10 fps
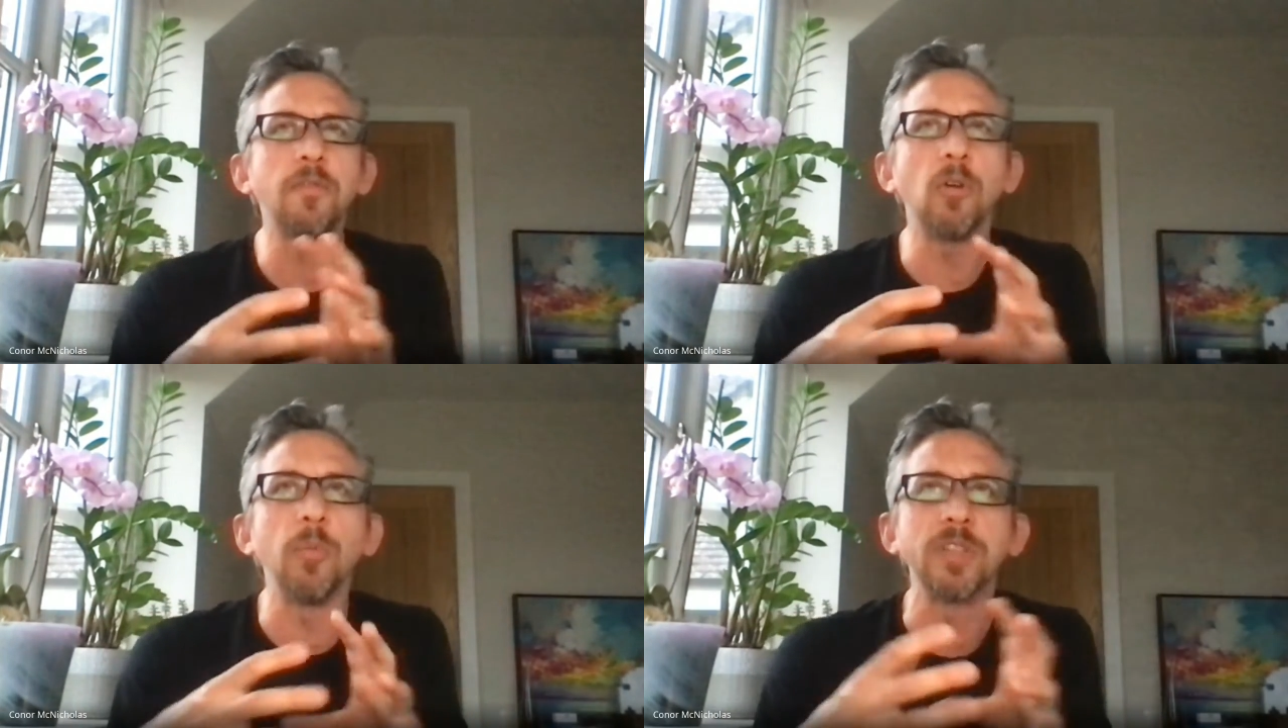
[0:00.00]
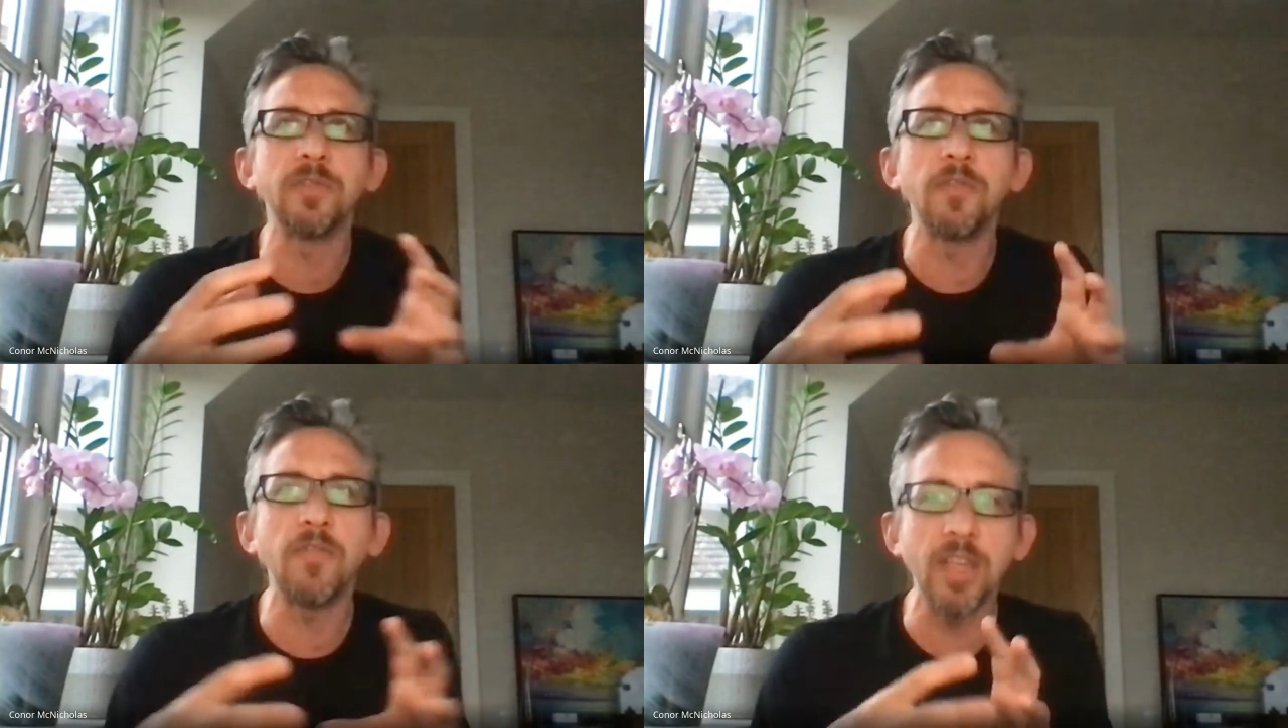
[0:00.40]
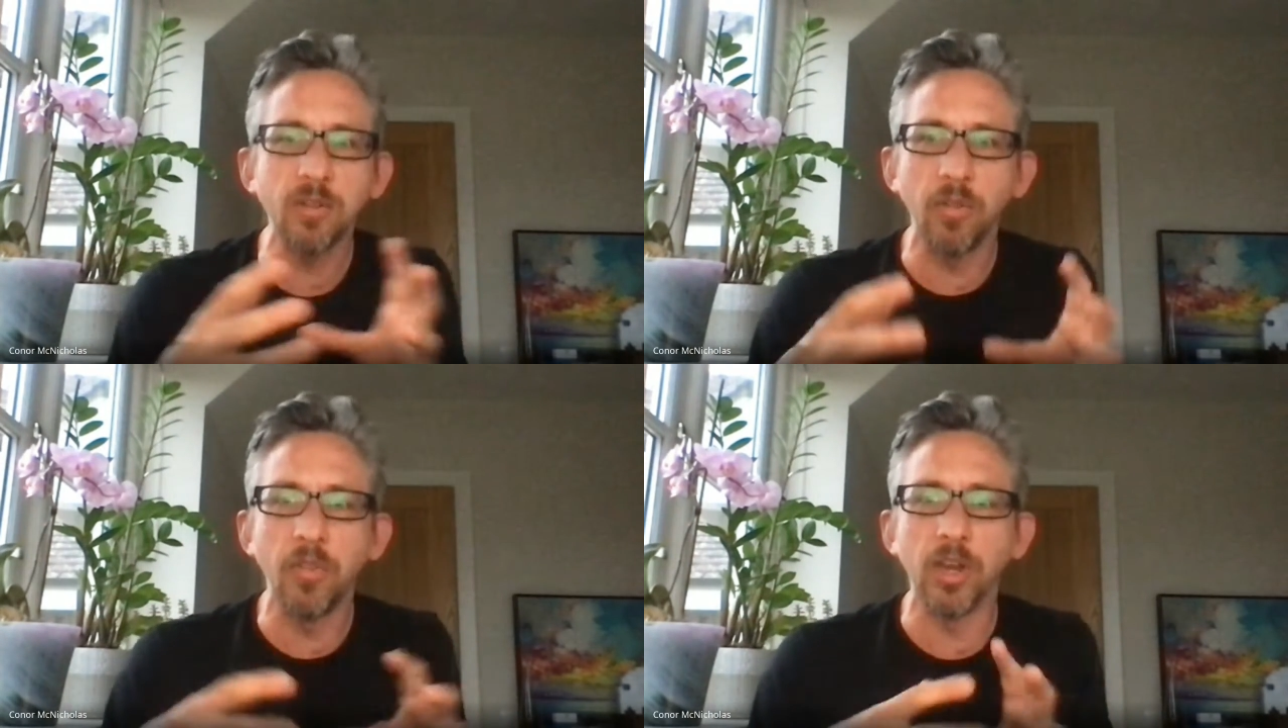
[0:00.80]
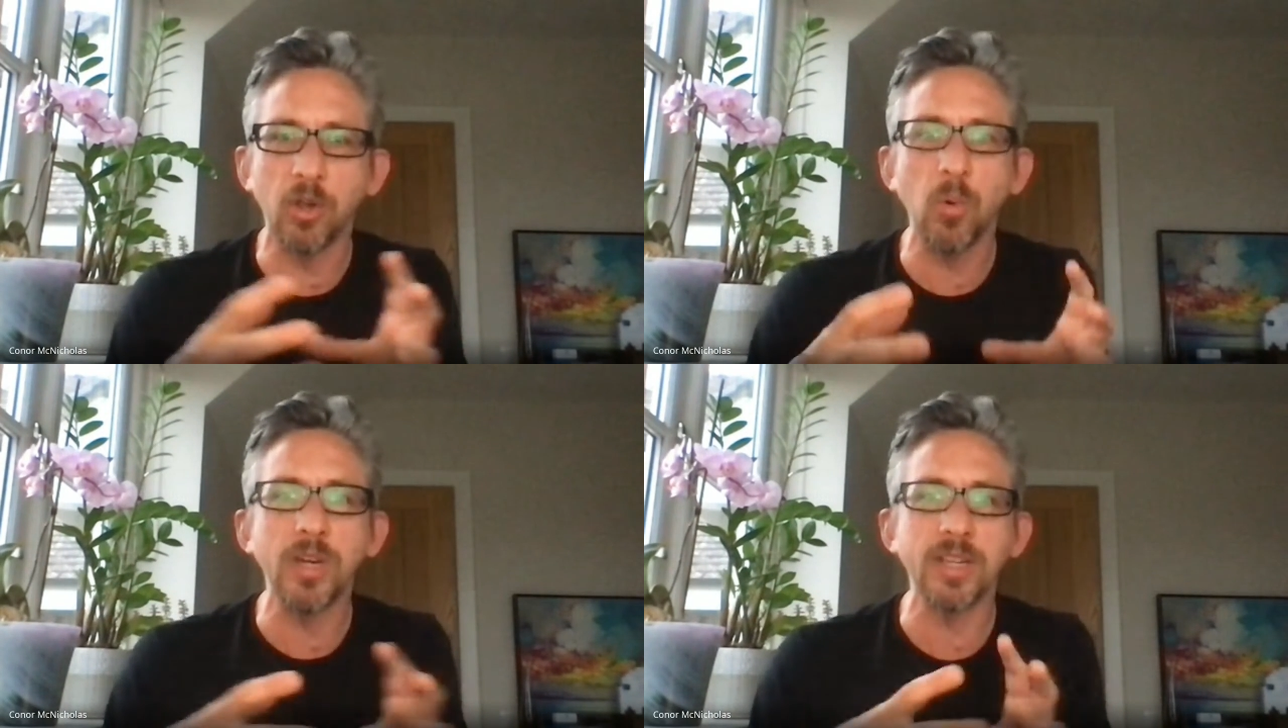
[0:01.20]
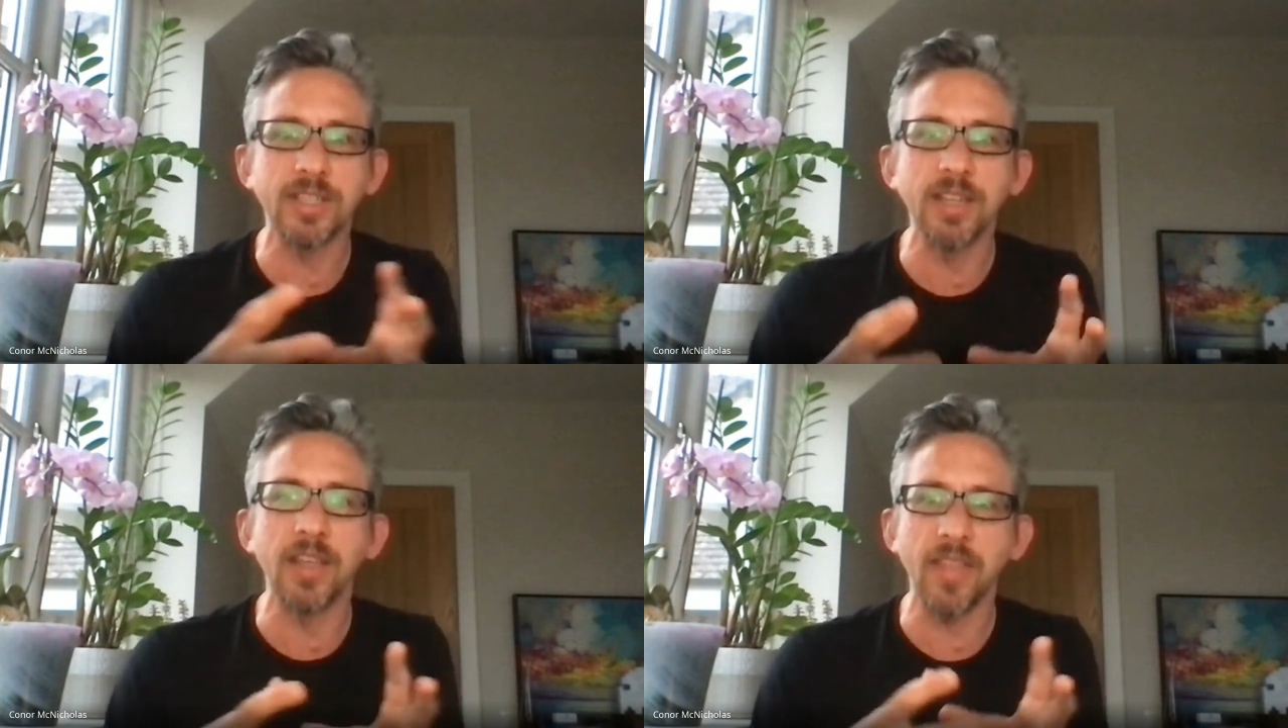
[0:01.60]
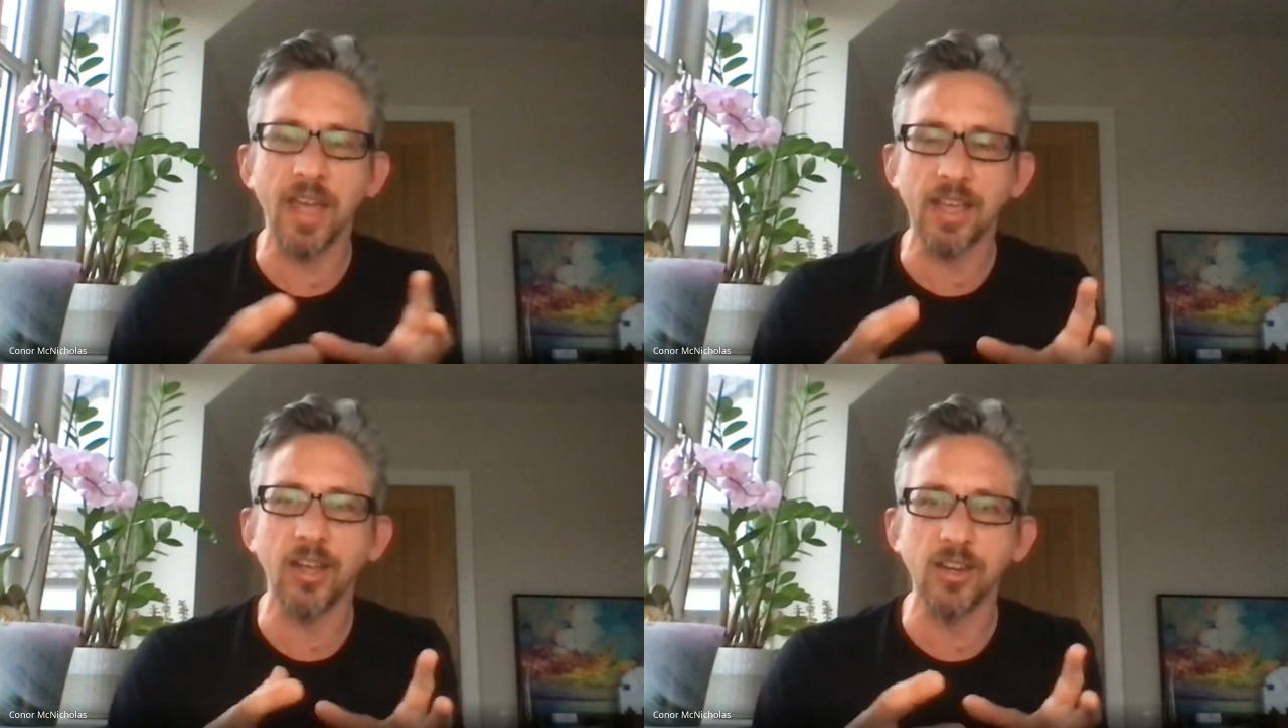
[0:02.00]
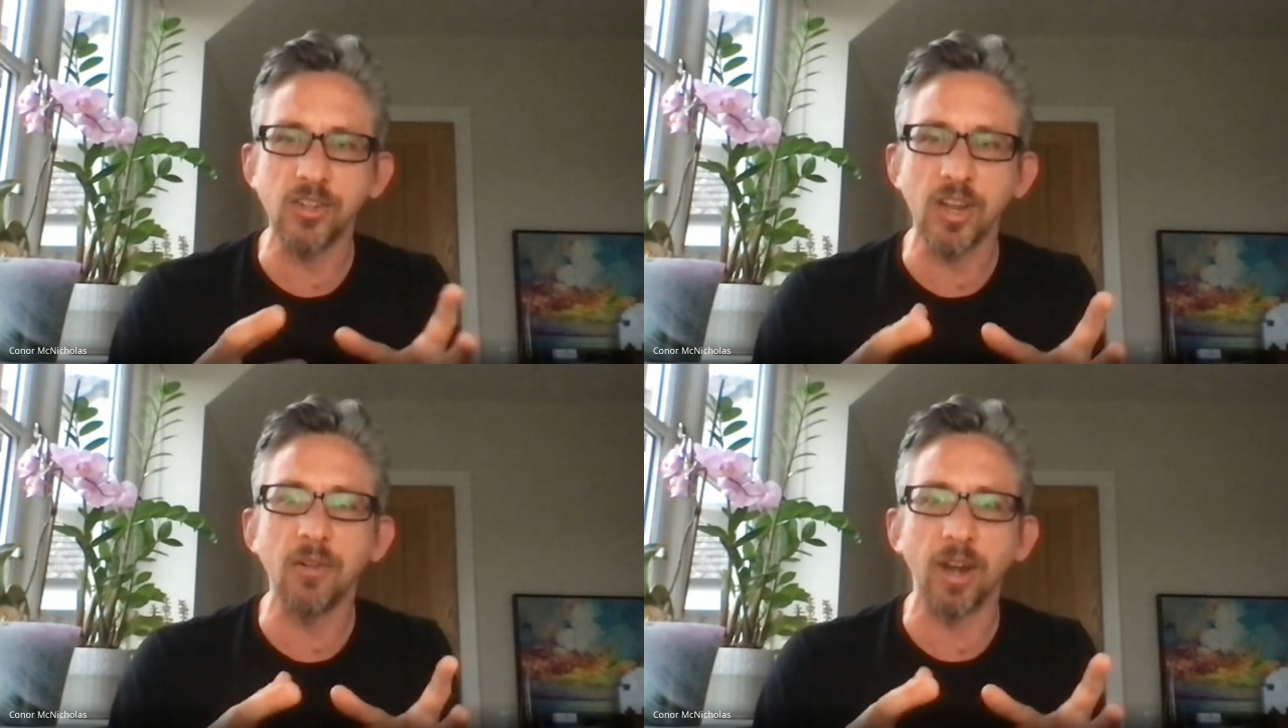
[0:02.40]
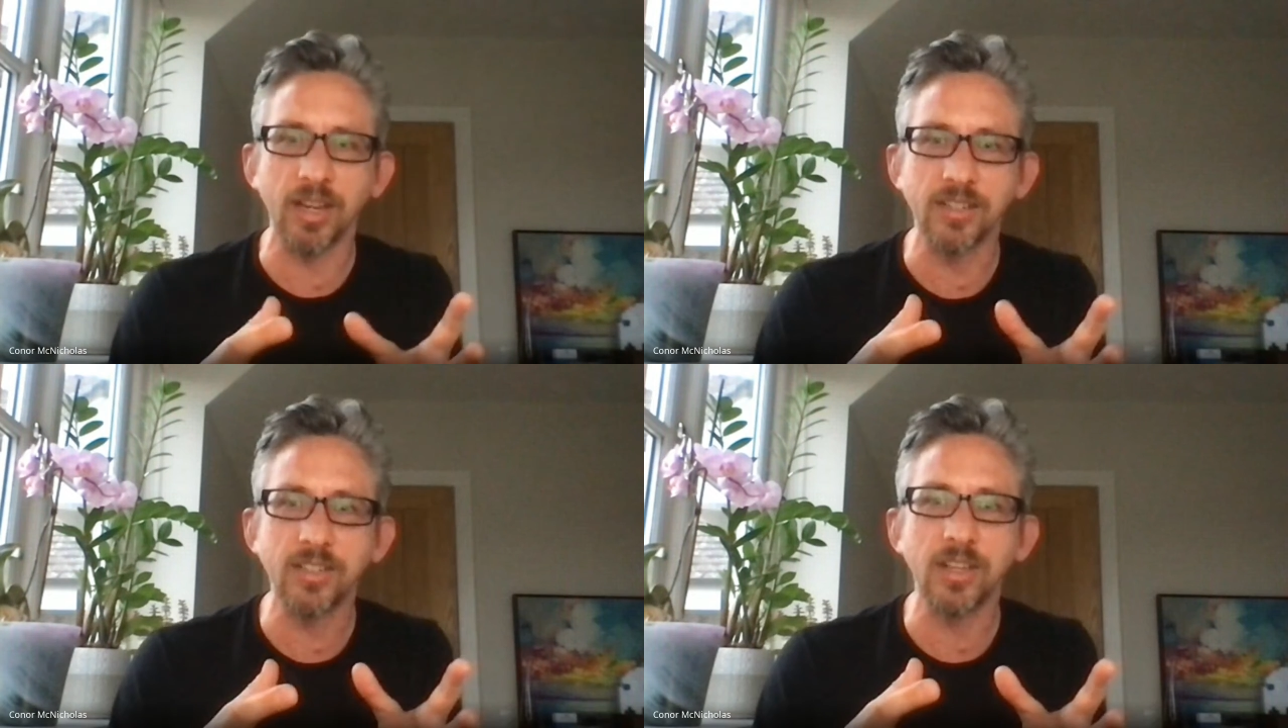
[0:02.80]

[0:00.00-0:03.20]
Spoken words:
almost feel the liquidity that kind of generates.